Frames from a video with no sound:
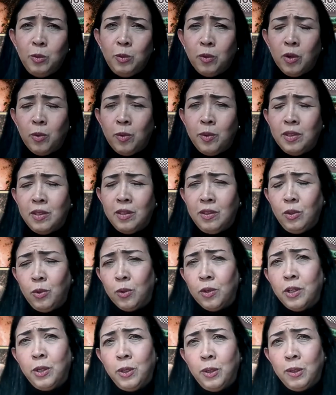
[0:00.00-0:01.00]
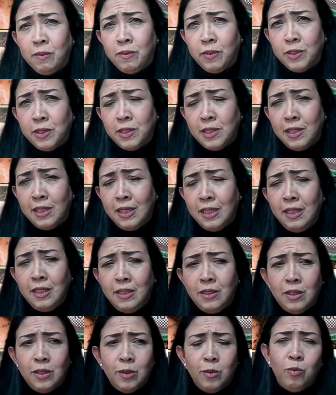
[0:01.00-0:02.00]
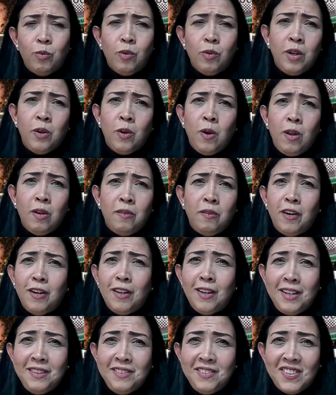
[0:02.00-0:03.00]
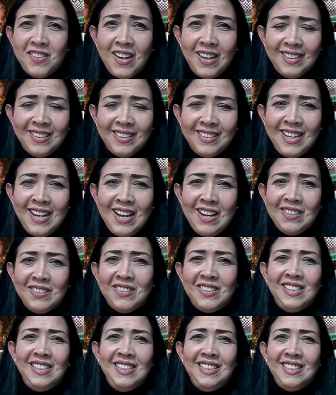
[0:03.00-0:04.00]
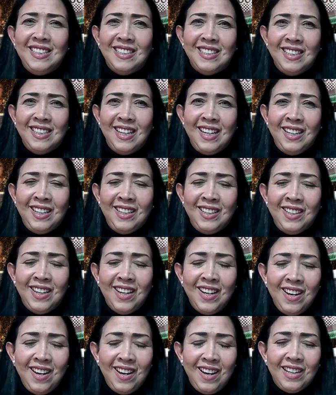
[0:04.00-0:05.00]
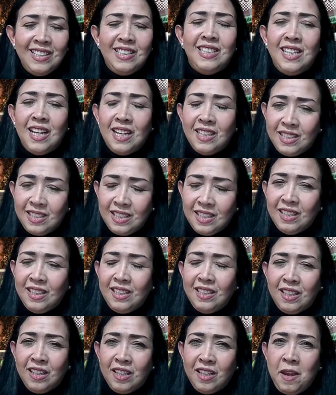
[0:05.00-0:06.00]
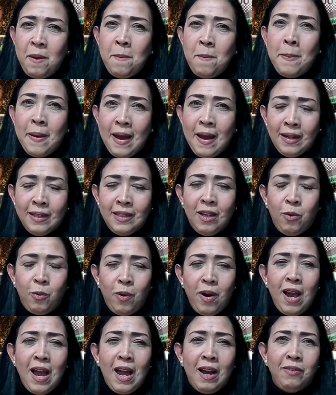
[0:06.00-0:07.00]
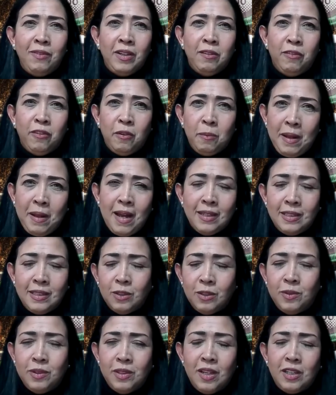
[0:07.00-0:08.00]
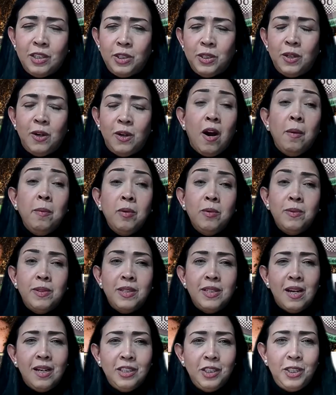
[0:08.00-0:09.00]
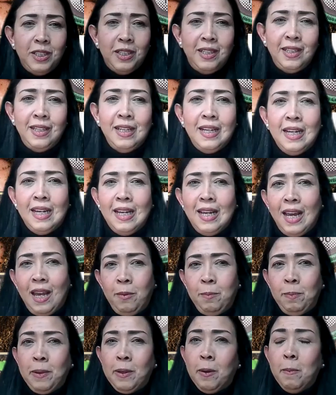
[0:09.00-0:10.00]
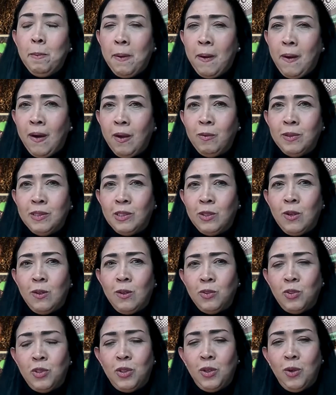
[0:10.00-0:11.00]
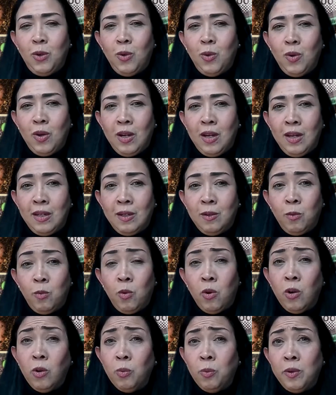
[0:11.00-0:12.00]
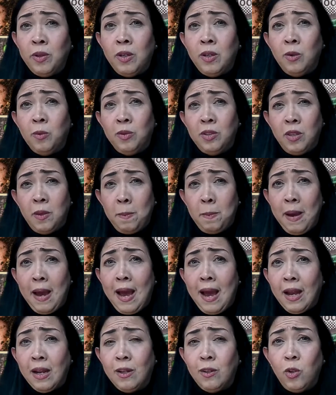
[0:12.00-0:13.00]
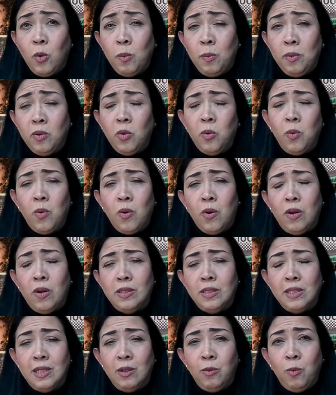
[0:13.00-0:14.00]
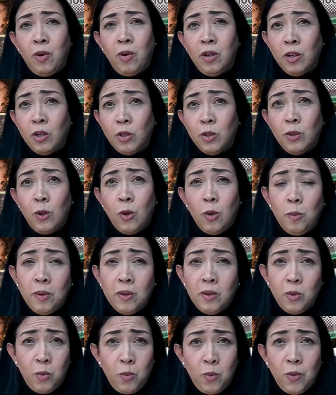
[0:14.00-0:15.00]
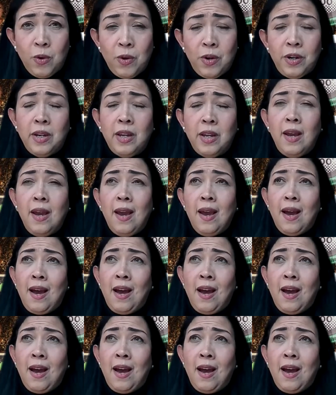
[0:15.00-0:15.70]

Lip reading: We work with York University to run all of our life cycle analyses and assess the impact that we're having for plastic reduction, carbon reduction. And PurePod was also an award winner with the PAC Global Awards and won a global award